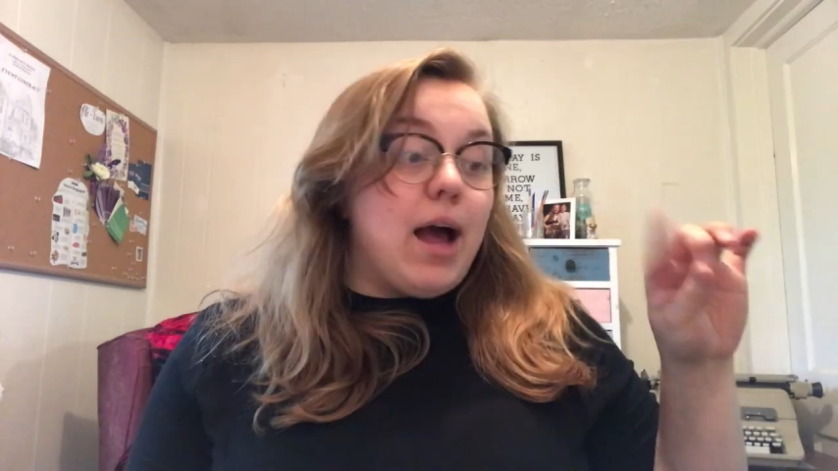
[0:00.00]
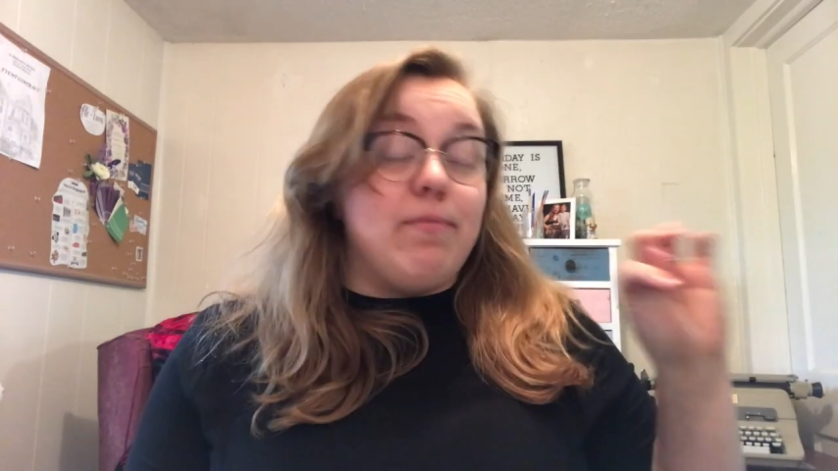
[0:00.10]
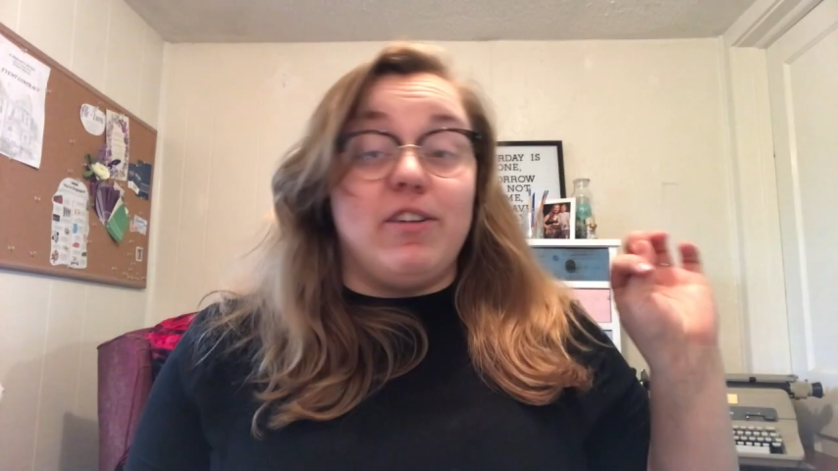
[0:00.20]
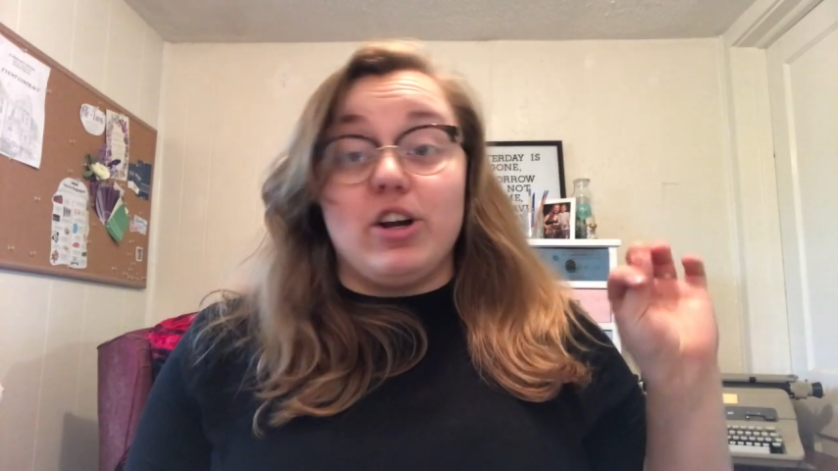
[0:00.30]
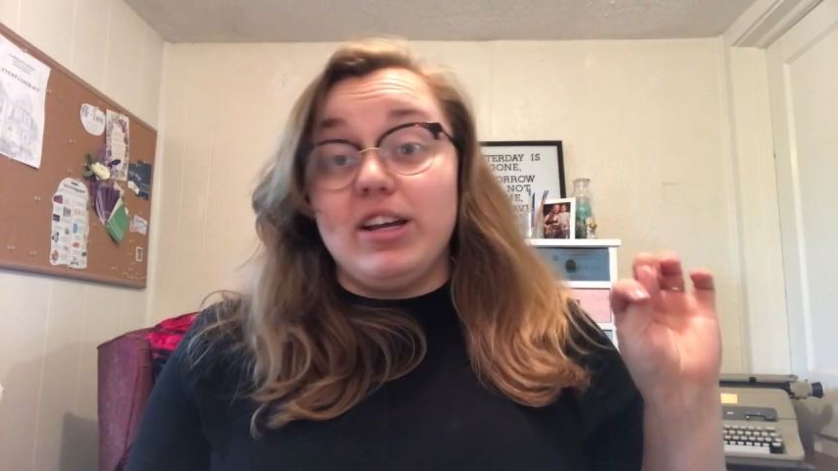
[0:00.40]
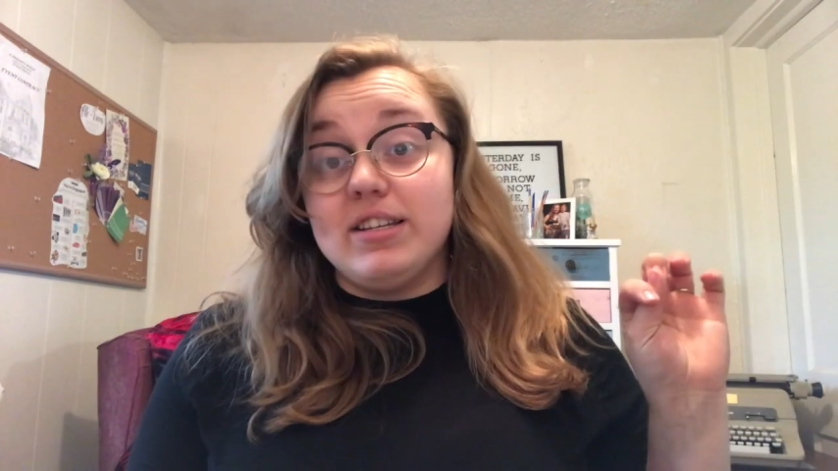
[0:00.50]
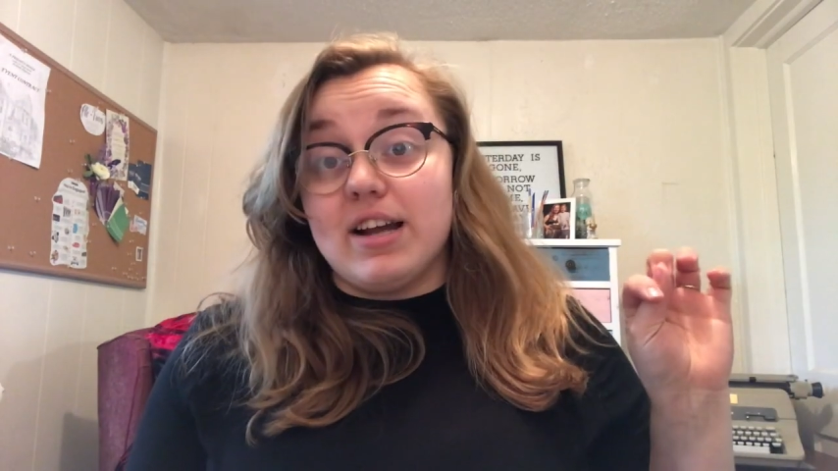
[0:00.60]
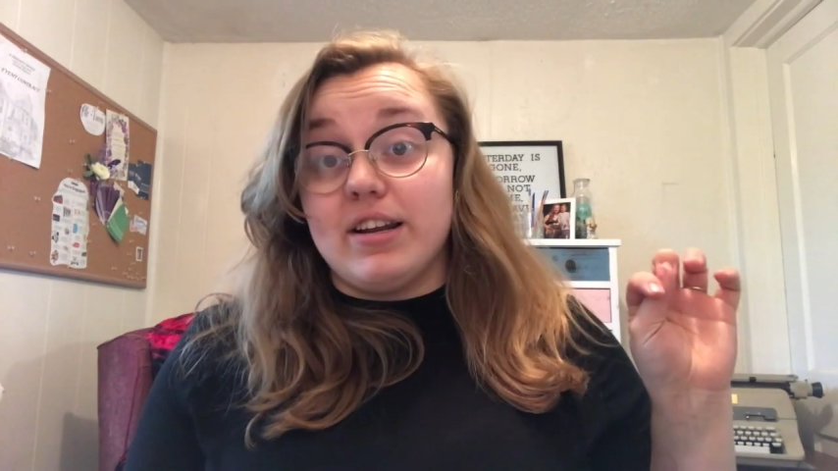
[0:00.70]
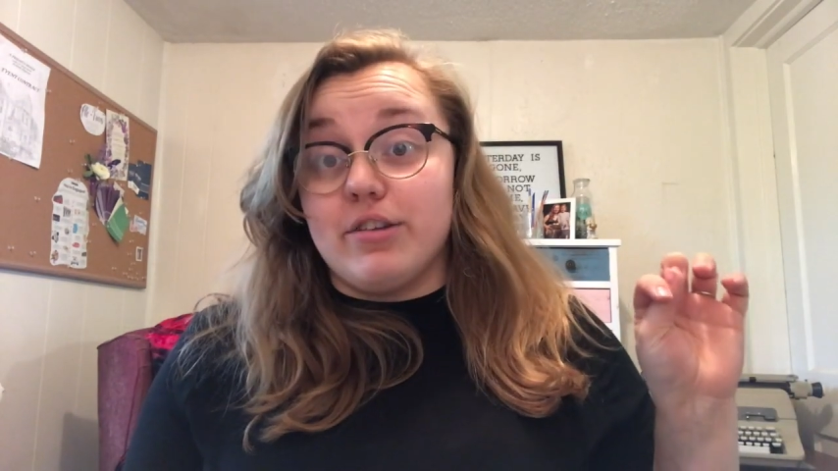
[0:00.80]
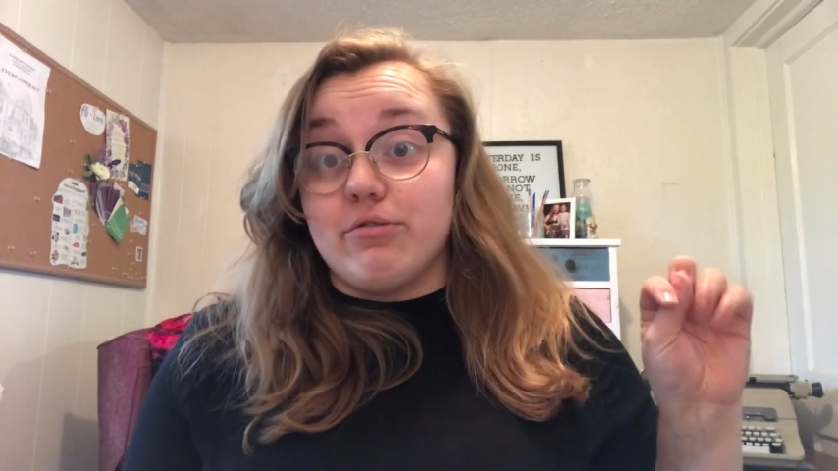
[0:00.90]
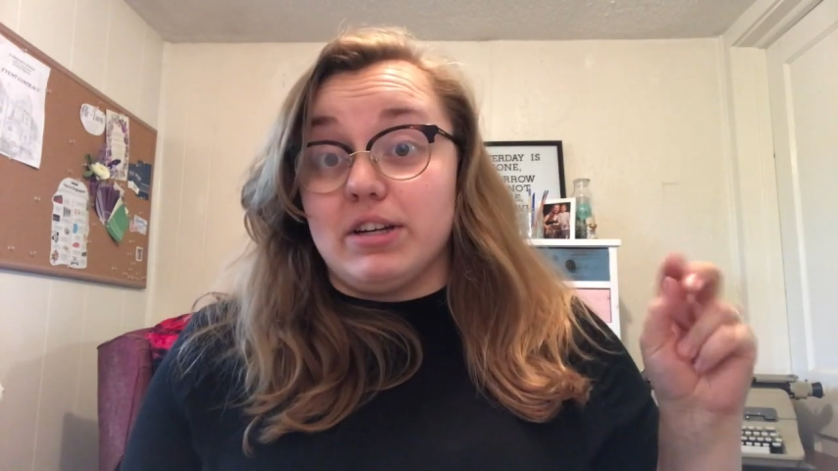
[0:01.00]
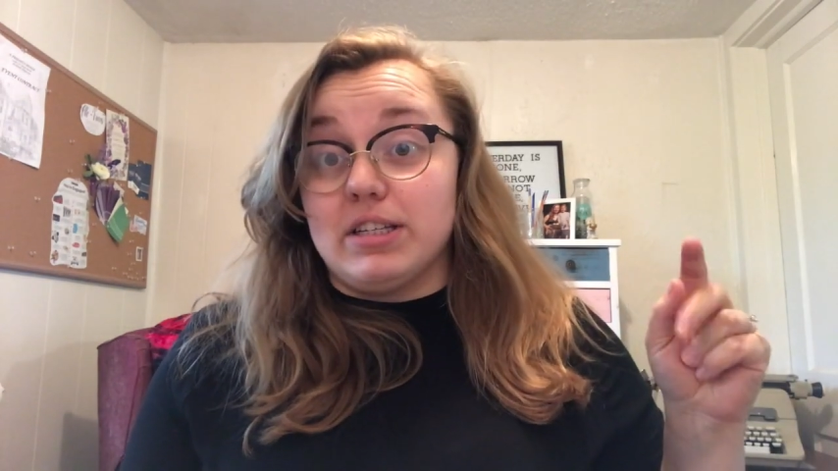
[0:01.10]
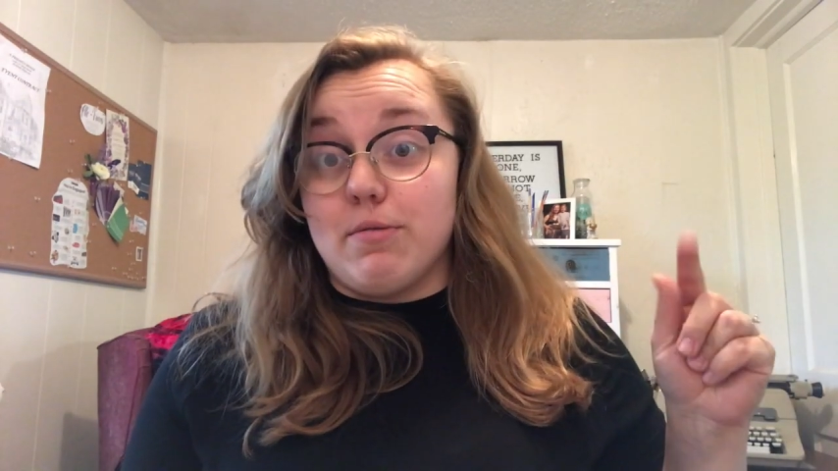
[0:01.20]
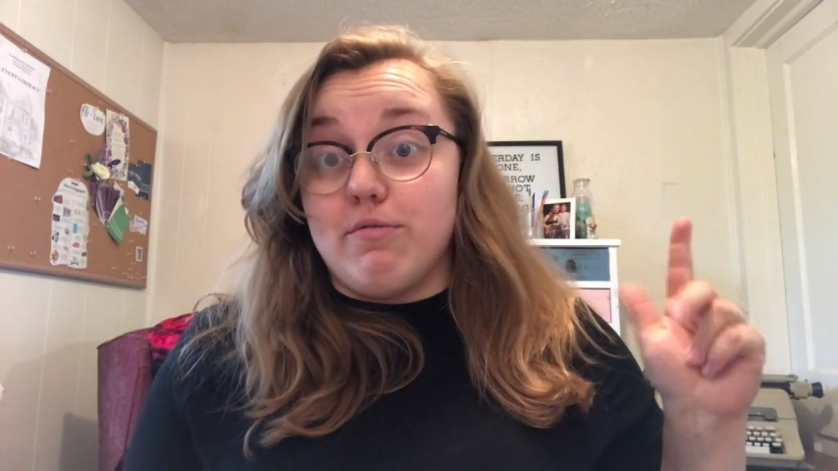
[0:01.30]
I'm very excited to read some